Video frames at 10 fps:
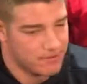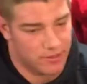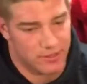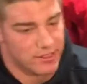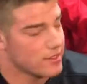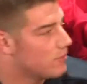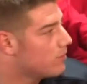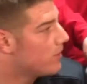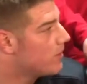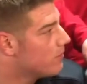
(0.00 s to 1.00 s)
You know, next time we
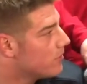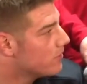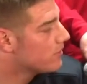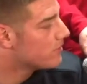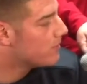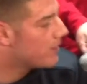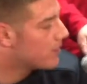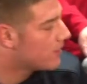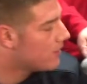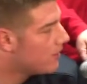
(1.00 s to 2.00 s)
play them, we know what to
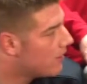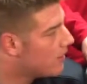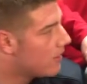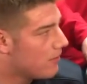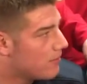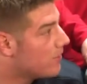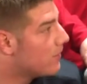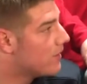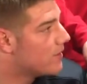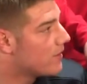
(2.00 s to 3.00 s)
expect. You know,
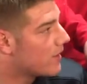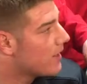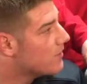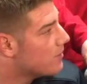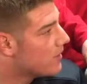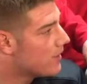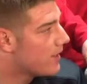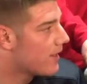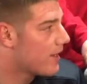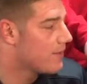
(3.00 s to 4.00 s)
we had a ton of guys playing in
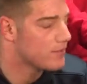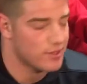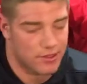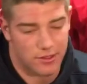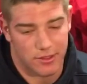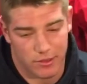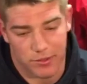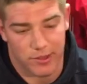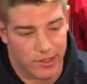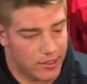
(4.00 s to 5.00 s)
that game. So we'll
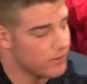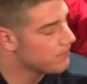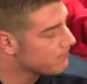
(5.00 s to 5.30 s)
be ready to go.